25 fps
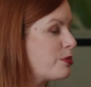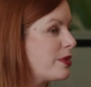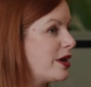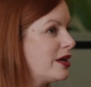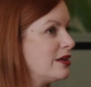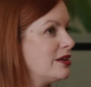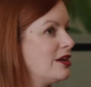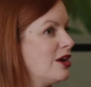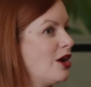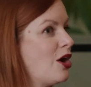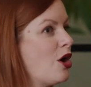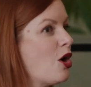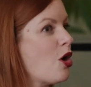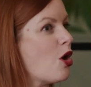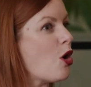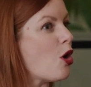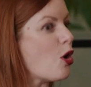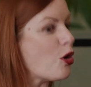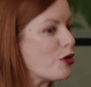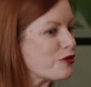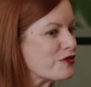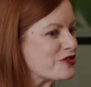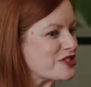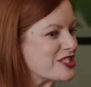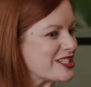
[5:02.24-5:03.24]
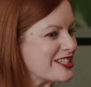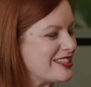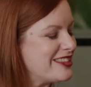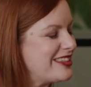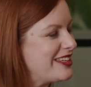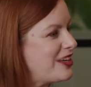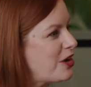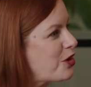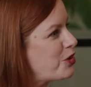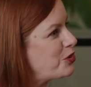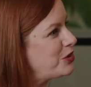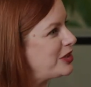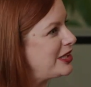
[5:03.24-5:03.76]
but often
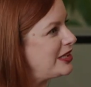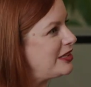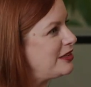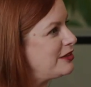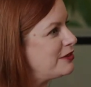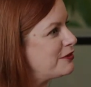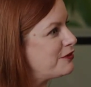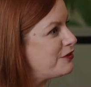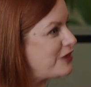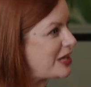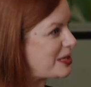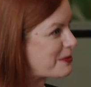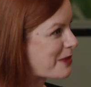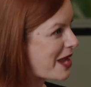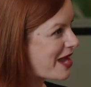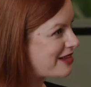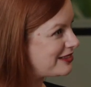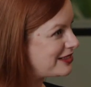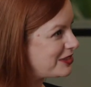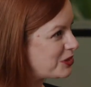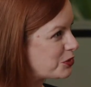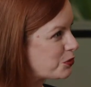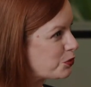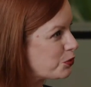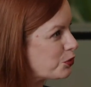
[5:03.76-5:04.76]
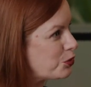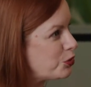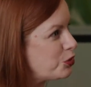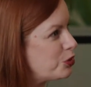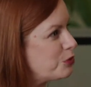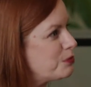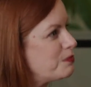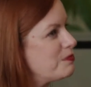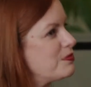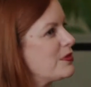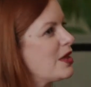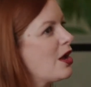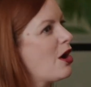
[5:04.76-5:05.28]
the only female in the
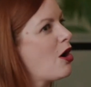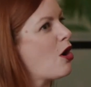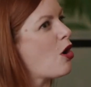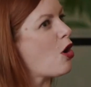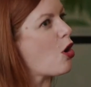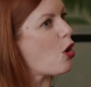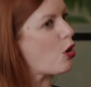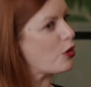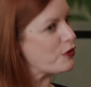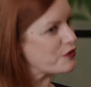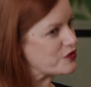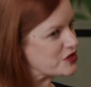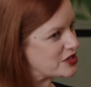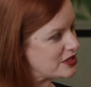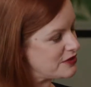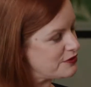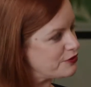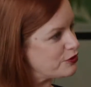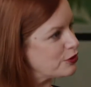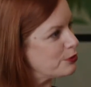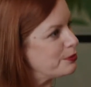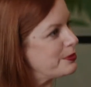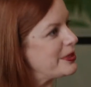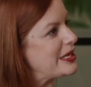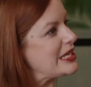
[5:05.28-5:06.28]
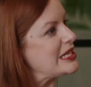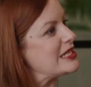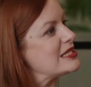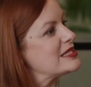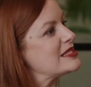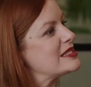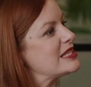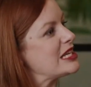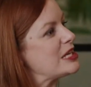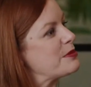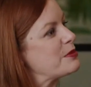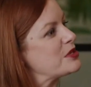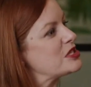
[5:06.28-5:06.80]
room, often from
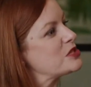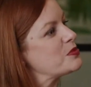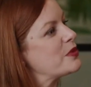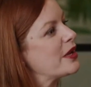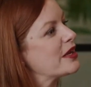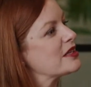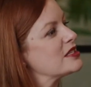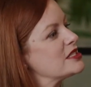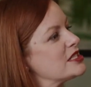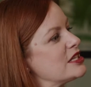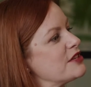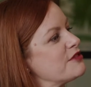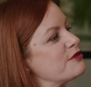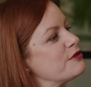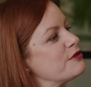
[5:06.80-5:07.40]
P&C perspective,